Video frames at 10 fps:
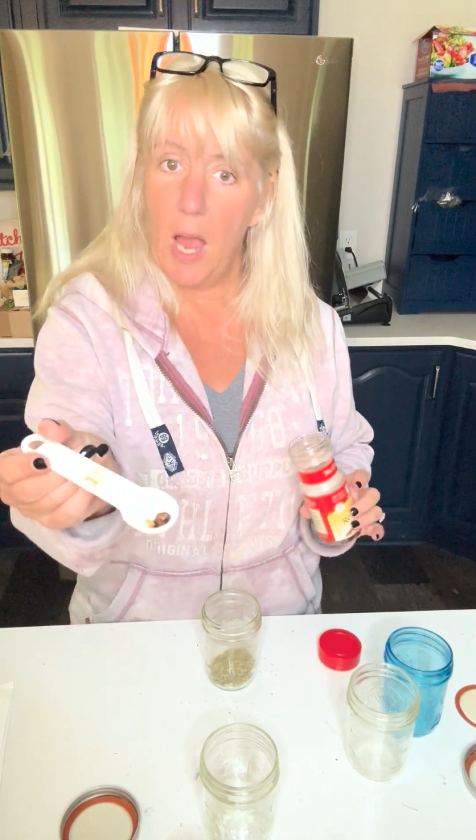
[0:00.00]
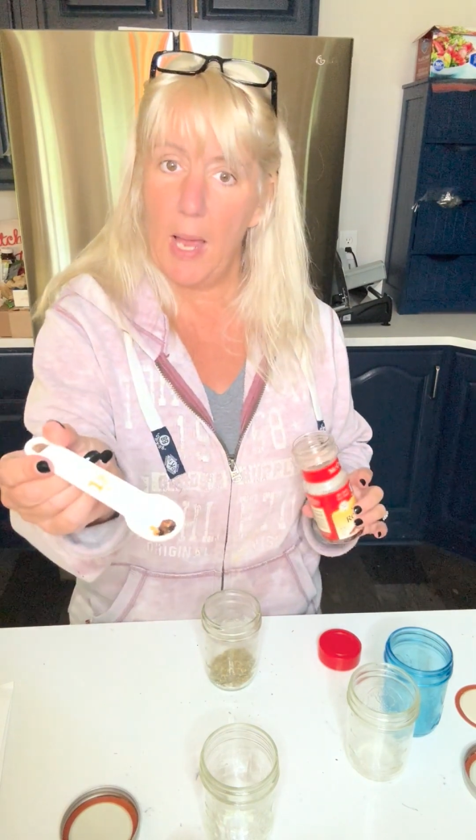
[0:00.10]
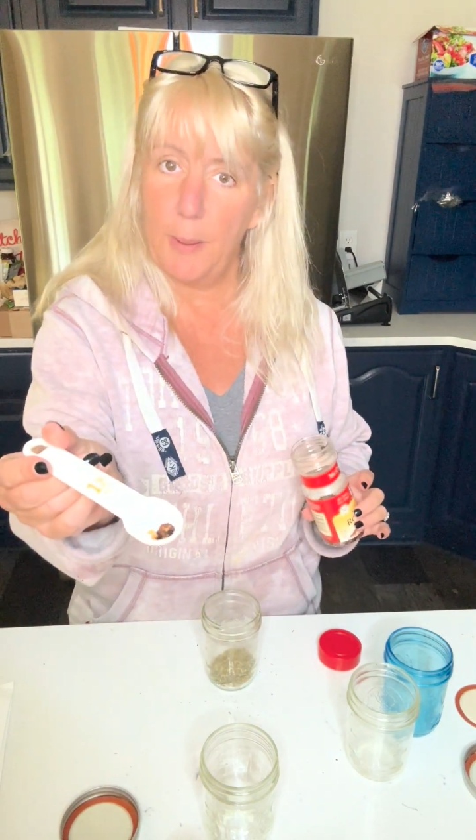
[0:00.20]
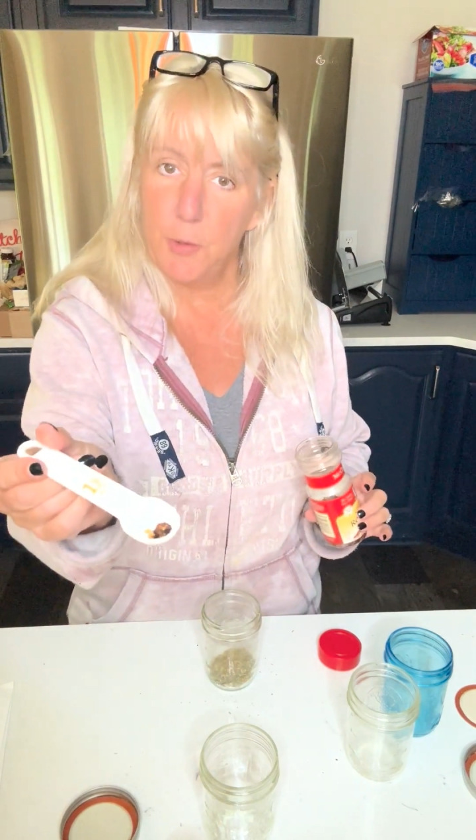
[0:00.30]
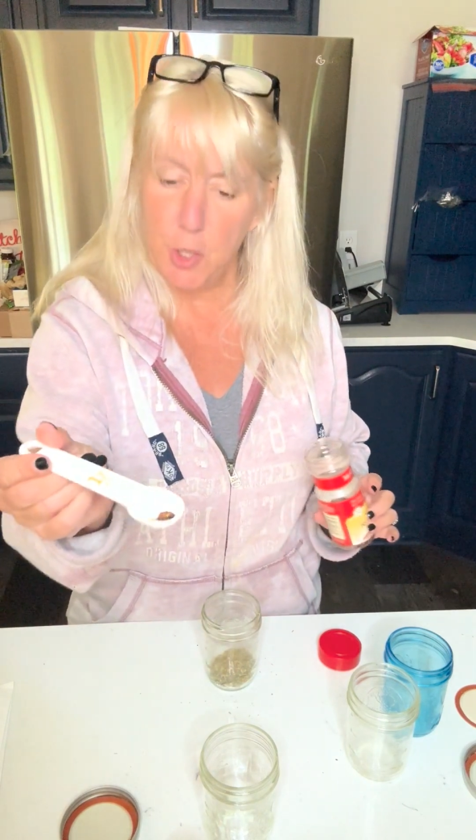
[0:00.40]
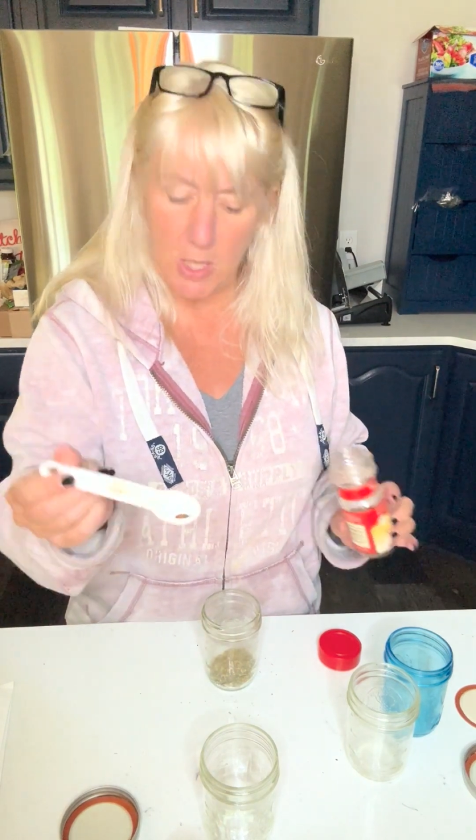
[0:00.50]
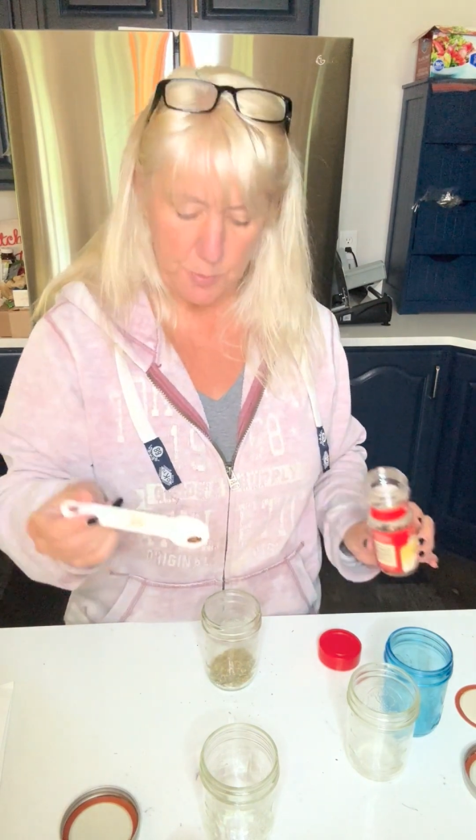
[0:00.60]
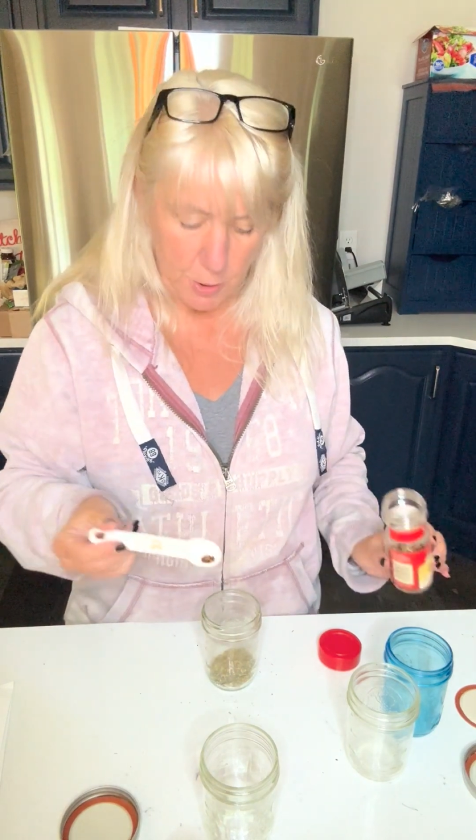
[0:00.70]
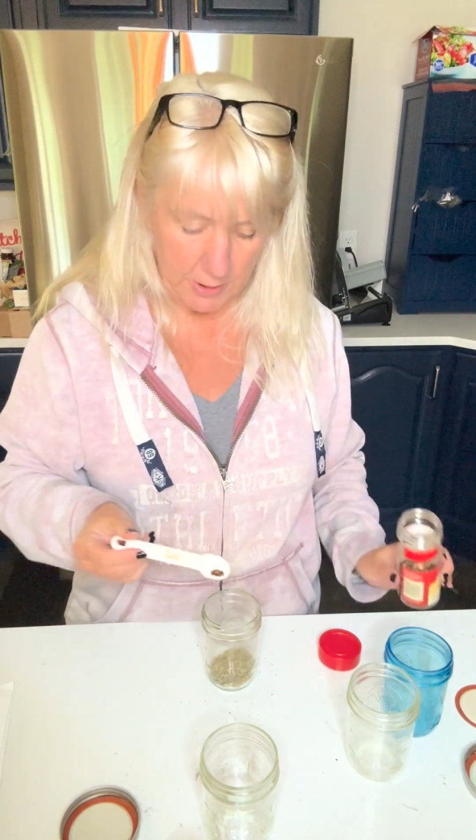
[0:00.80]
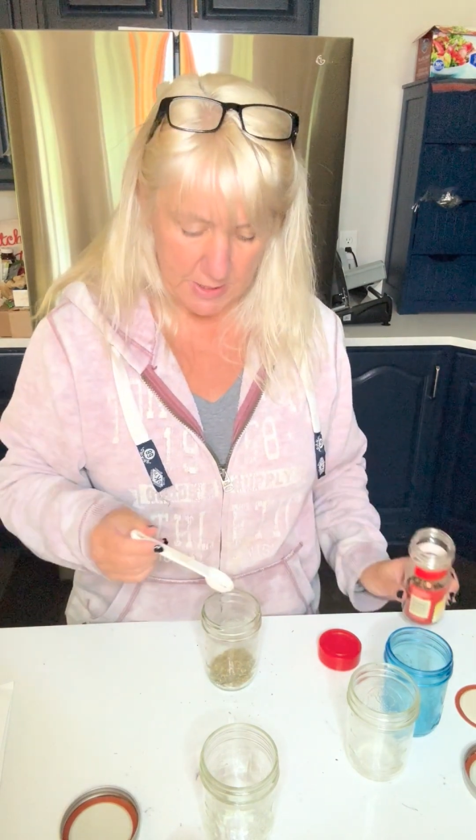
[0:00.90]
And I'm just
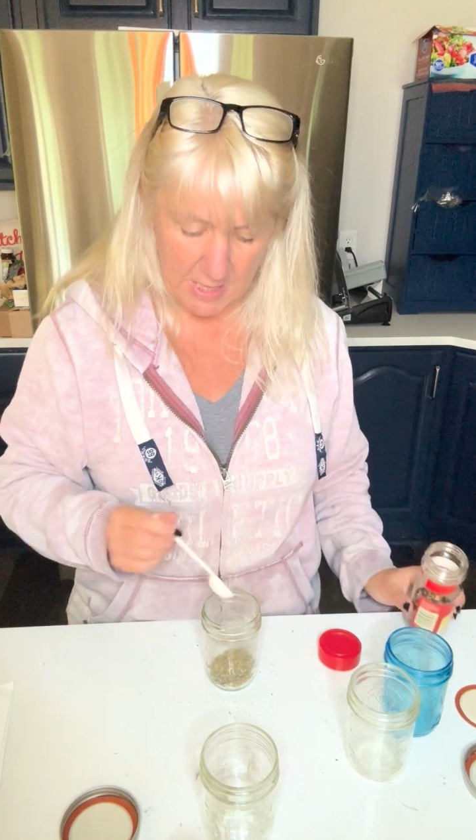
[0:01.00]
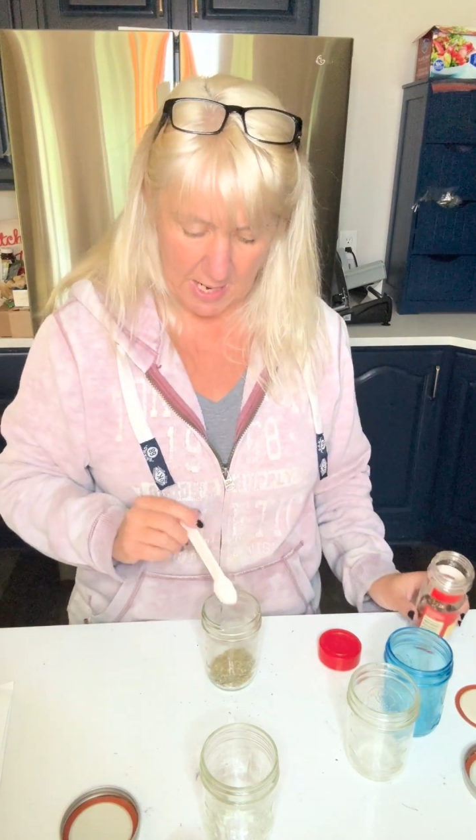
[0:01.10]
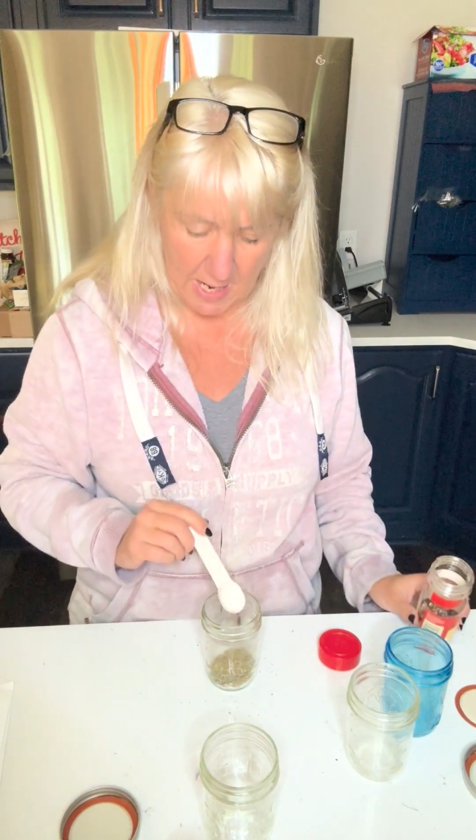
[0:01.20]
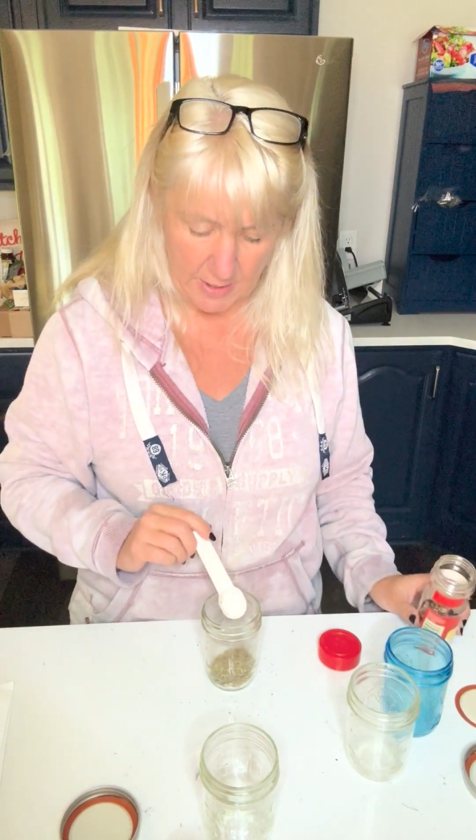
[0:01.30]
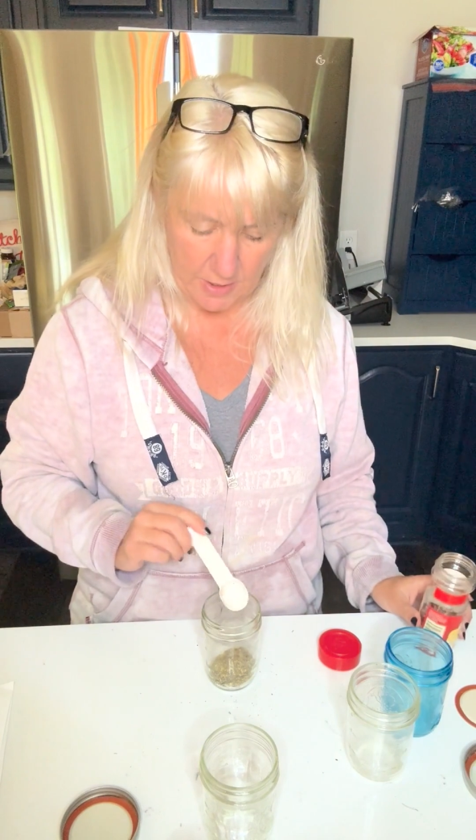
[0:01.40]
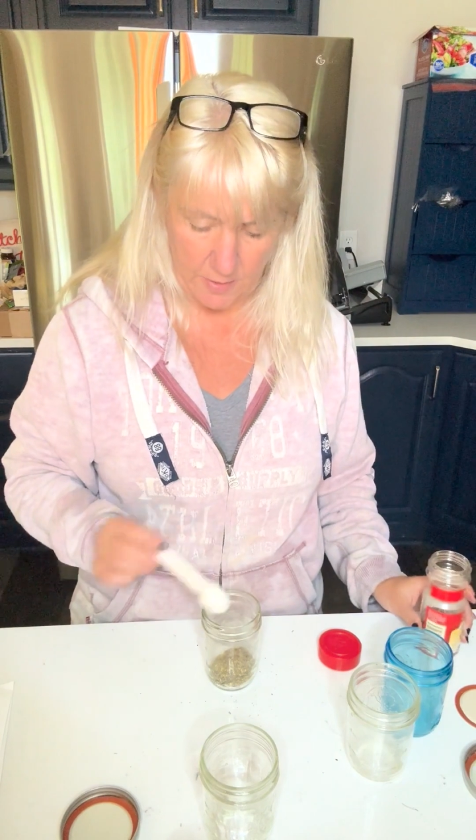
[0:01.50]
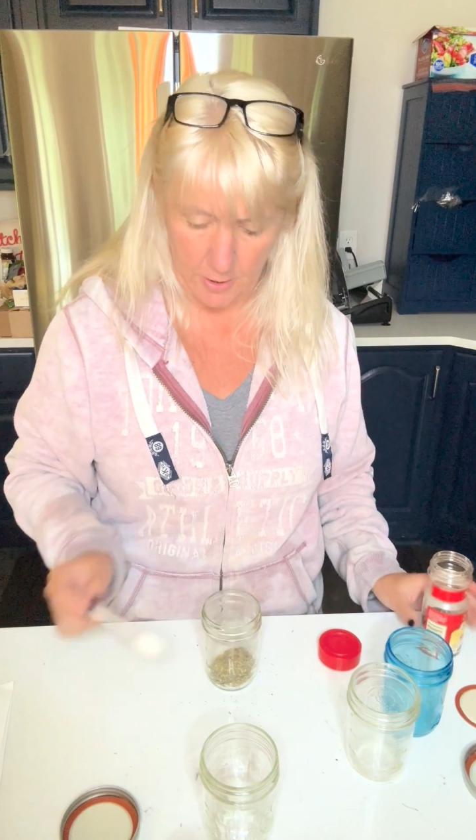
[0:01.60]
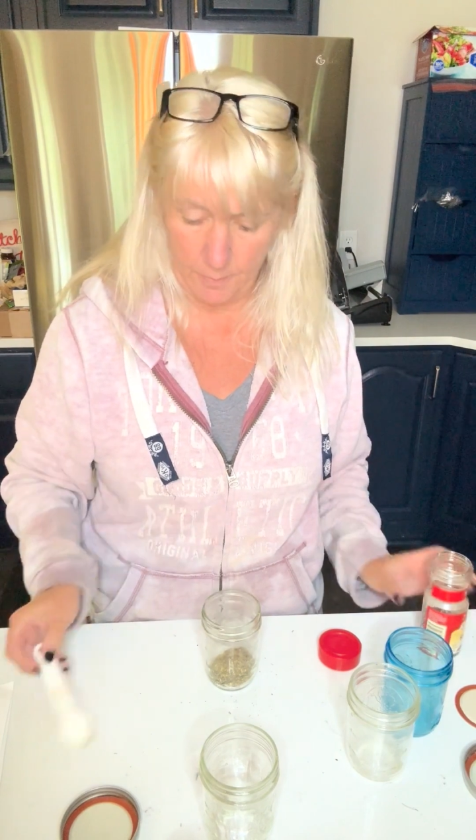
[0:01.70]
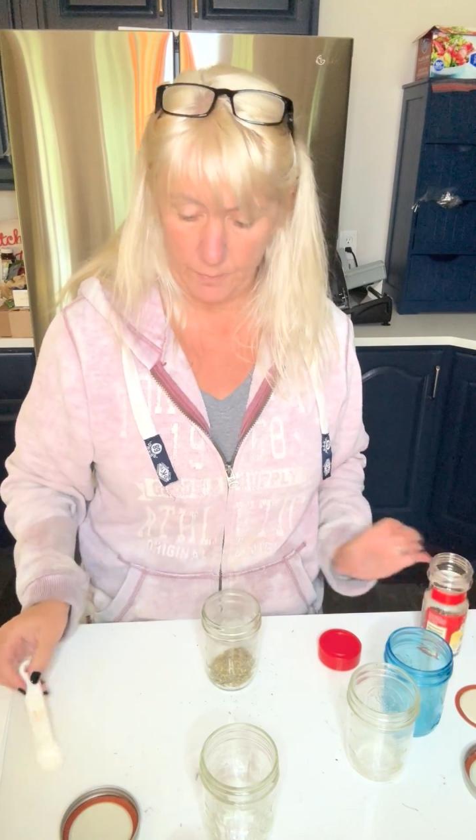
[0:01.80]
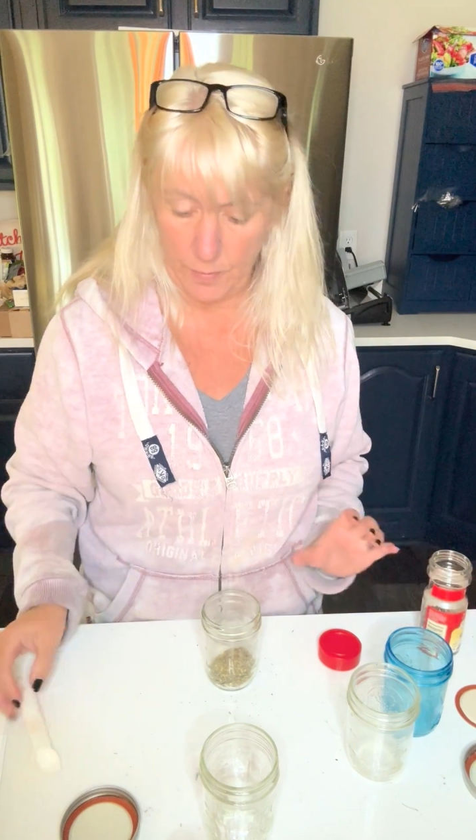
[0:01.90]
putting a tad in there.